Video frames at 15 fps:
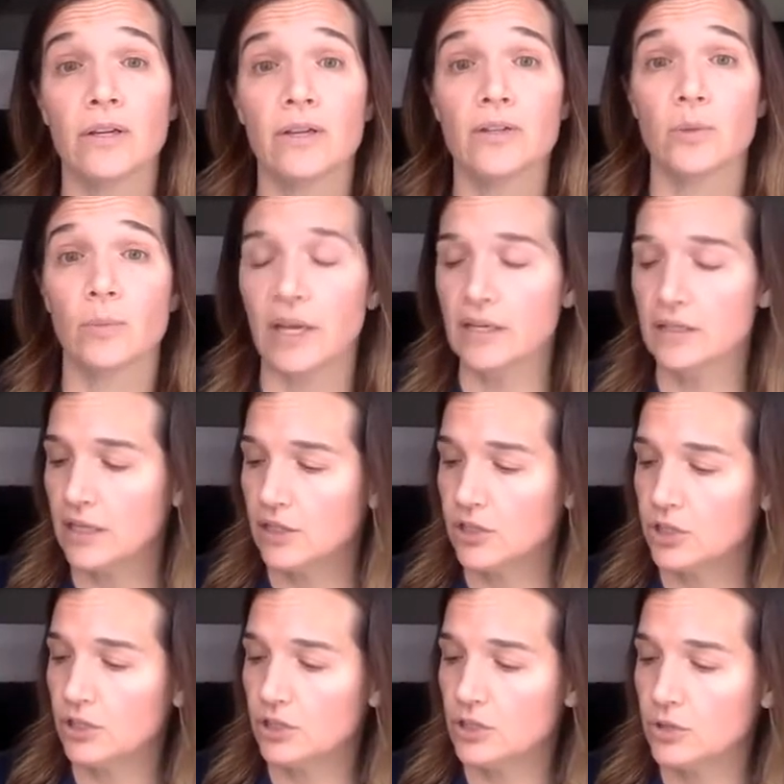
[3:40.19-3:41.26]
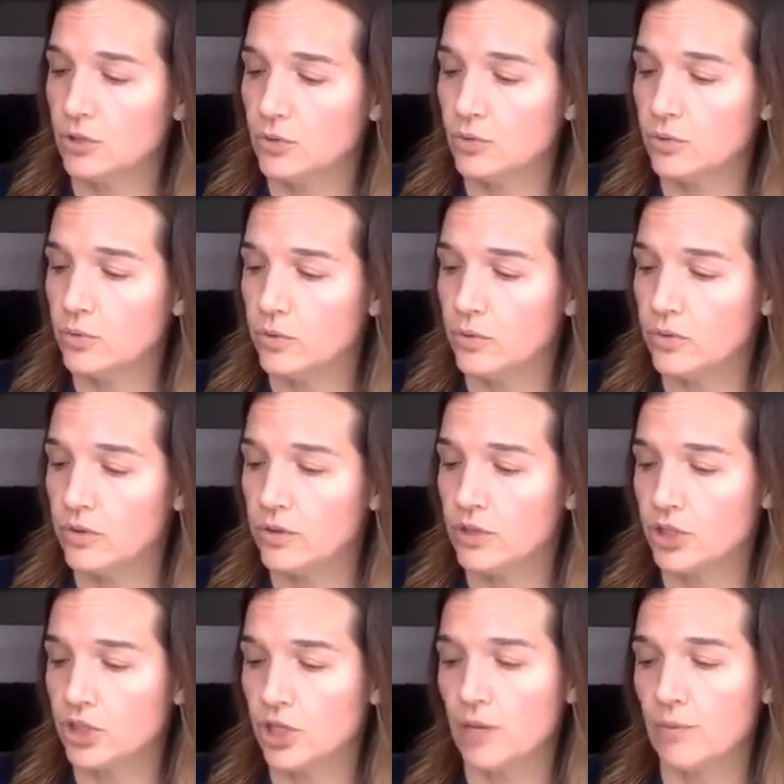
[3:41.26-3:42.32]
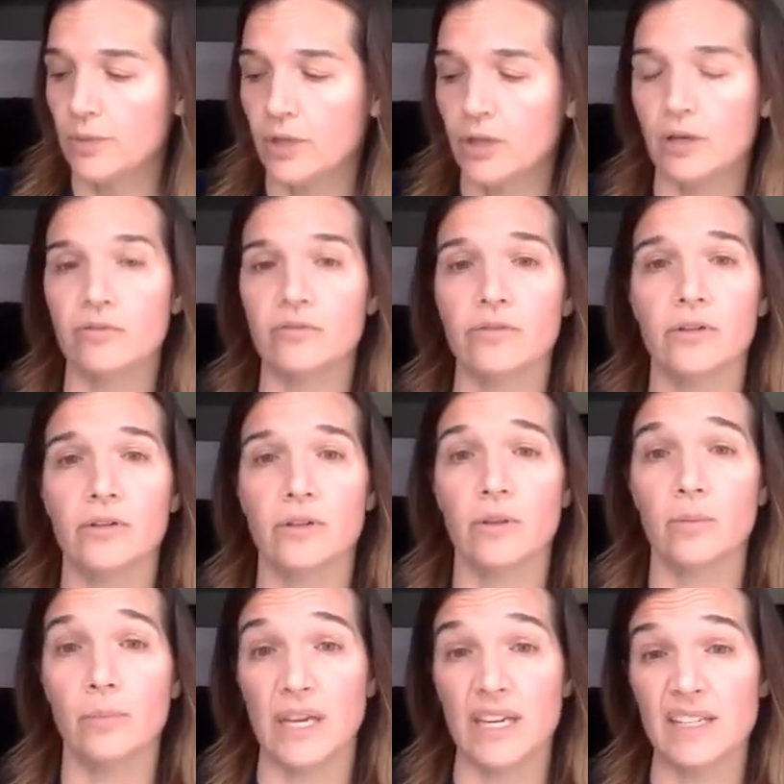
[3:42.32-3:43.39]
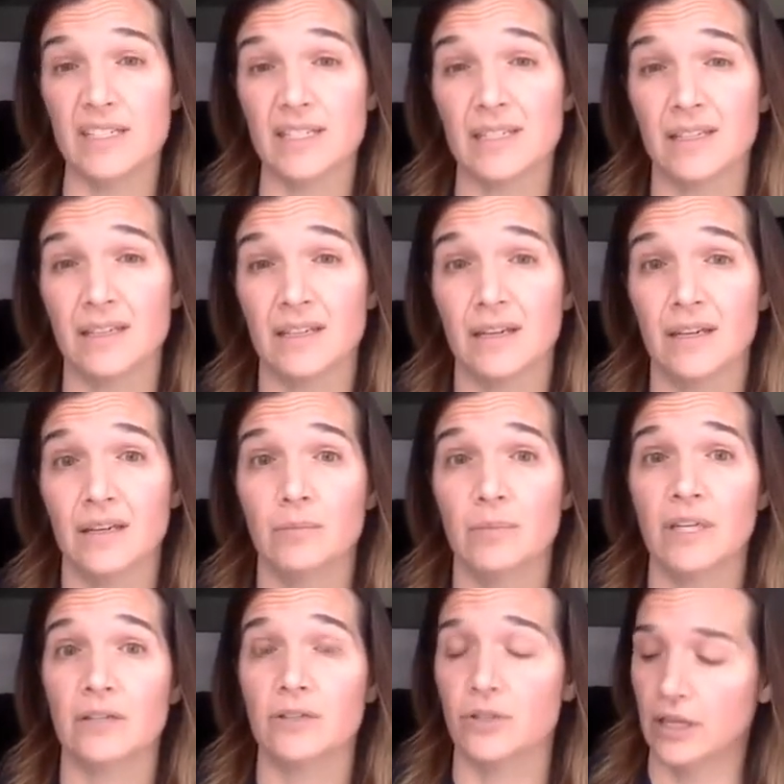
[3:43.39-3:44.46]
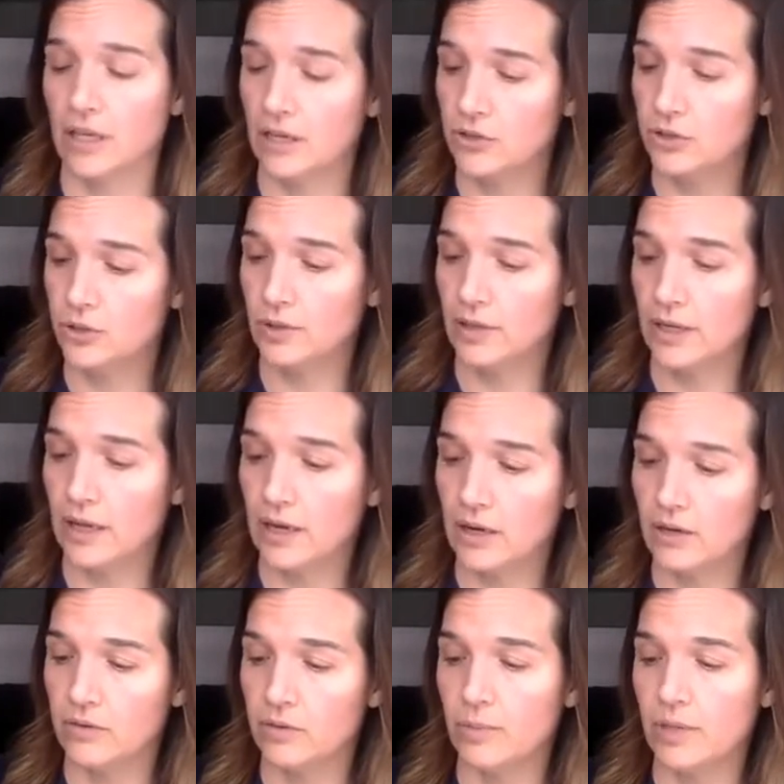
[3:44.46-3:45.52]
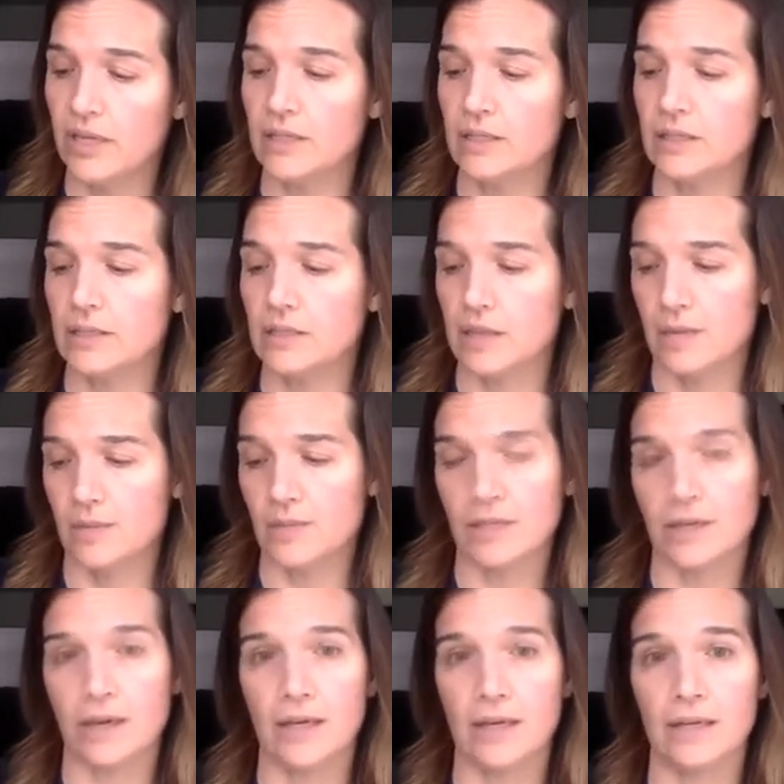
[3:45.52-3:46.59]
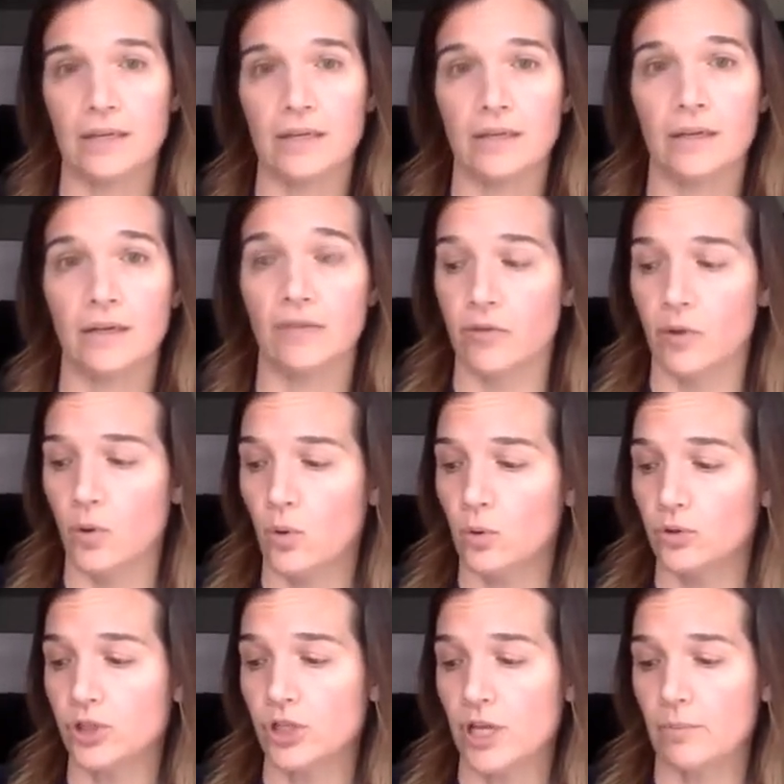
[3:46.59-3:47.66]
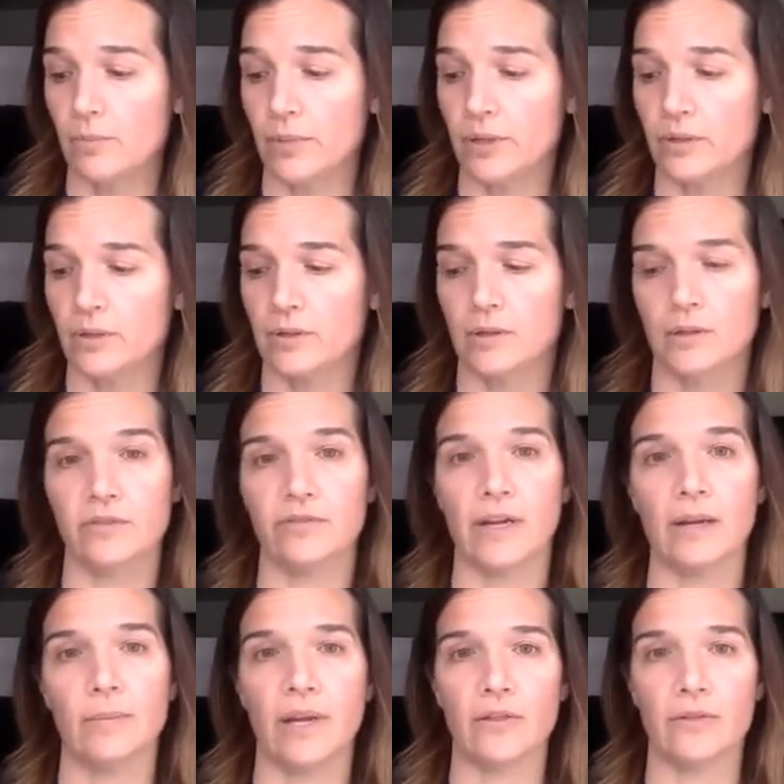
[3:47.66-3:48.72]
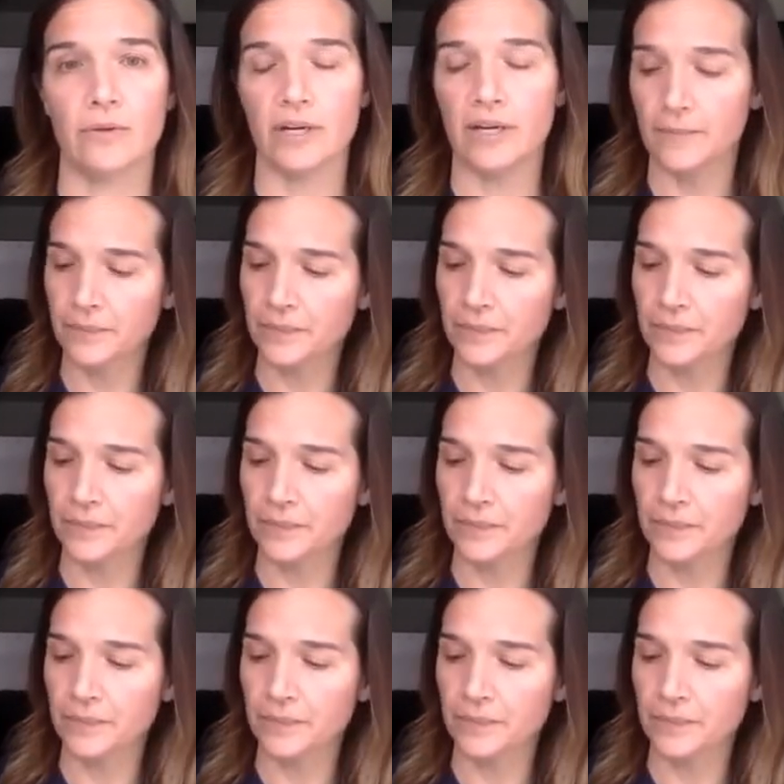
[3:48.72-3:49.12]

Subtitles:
So pay attention to the shape of the base, because again, you're doing area of the base times the height of the whole shape divided by 3.